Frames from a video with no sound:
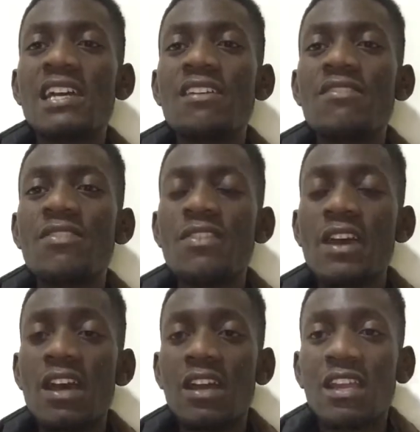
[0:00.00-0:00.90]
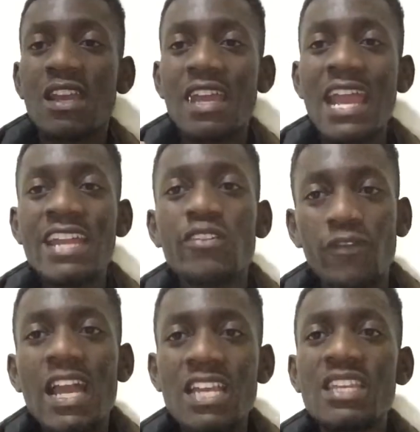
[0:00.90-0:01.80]
the kind of
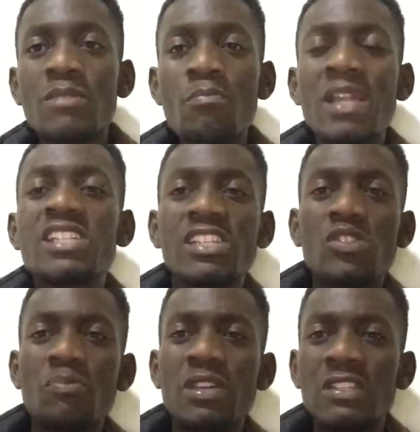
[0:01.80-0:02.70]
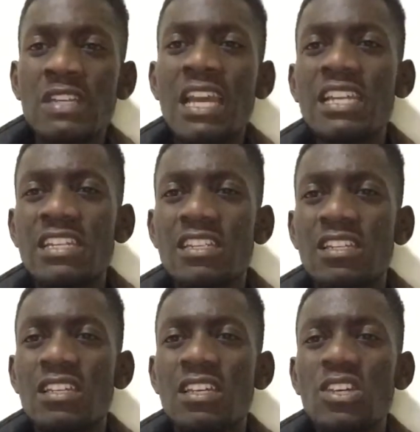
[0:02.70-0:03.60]
guy that matches your personality.
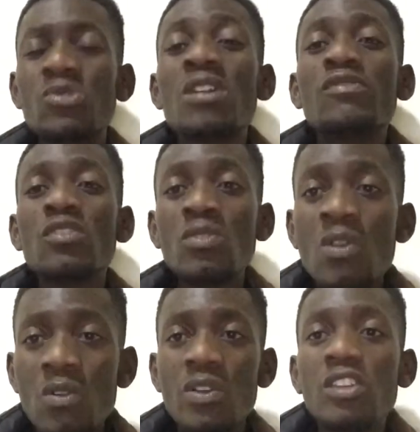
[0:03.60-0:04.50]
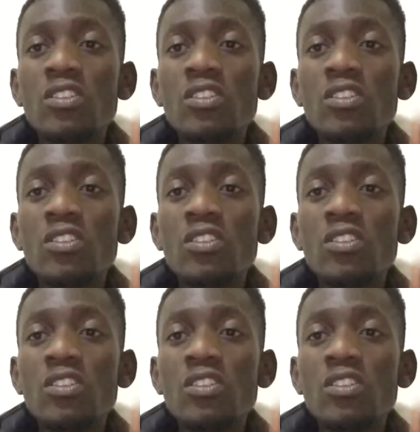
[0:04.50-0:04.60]
So if you know